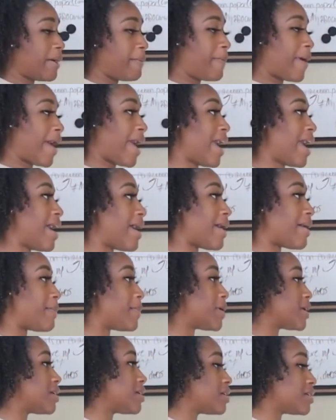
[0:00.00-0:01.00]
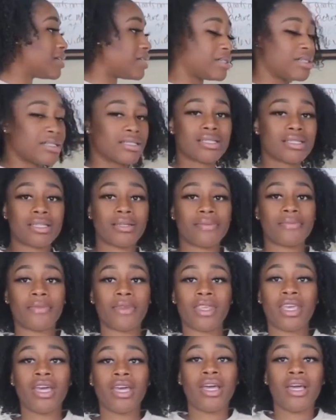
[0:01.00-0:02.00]
come on camera,
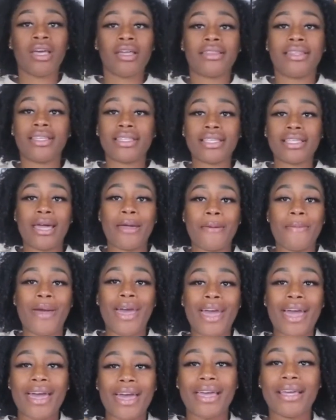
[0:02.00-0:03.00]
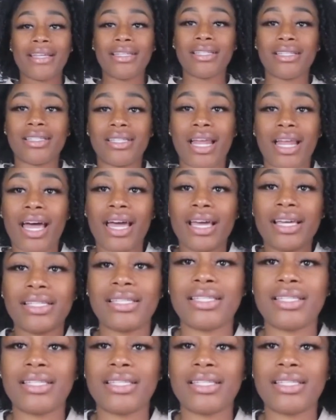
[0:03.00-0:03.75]
model what you've bought